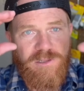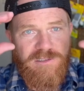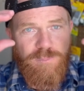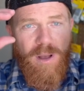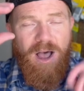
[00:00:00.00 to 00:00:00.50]

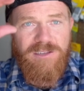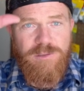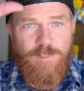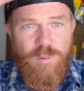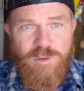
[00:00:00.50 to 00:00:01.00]
as
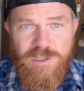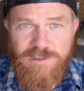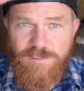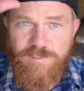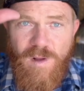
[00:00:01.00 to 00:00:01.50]
possible,
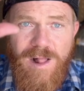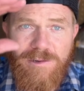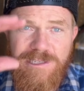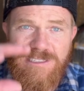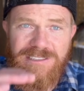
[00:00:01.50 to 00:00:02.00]
just
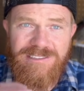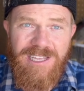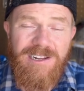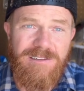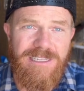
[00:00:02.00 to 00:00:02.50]
falling
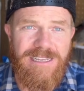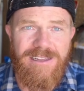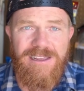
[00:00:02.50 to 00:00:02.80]
subtly.